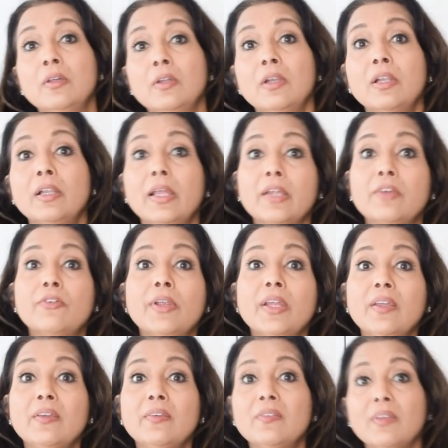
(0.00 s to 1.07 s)
leg
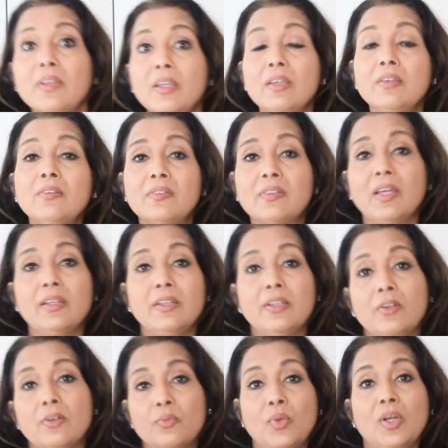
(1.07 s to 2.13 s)
raising, standing
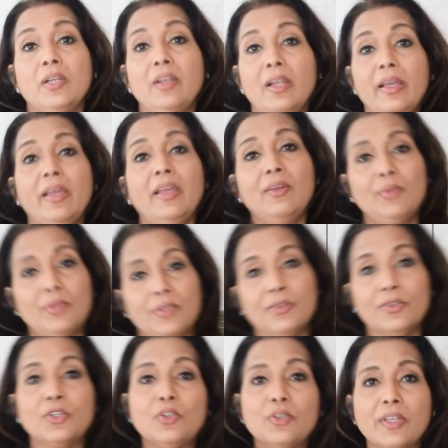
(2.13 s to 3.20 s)
on one leg when
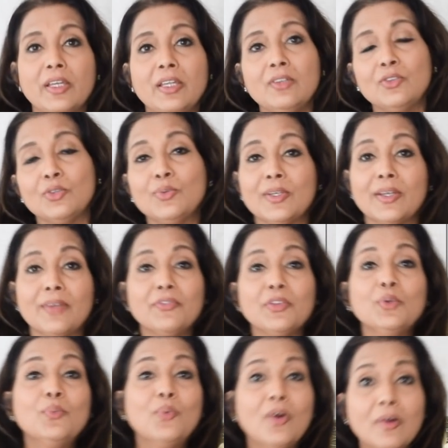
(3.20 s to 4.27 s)
you're cooking, do whatever
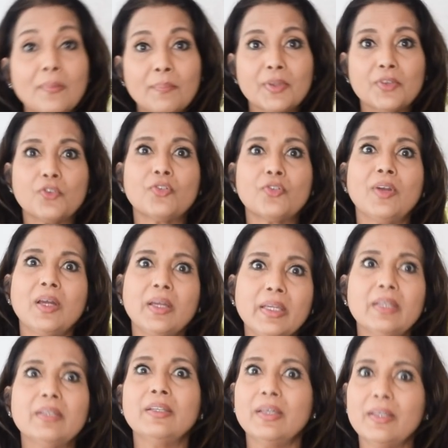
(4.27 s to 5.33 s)
you want, but try
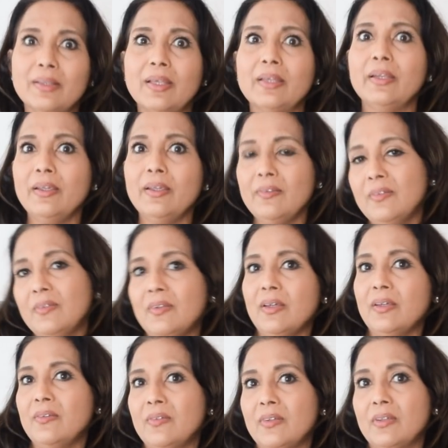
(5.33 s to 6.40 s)
and get that
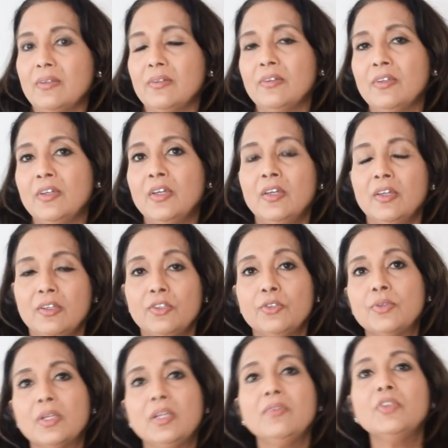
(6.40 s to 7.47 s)
exercise in. You
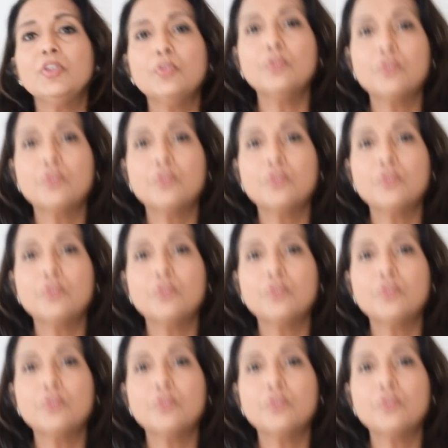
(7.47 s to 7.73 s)
can even do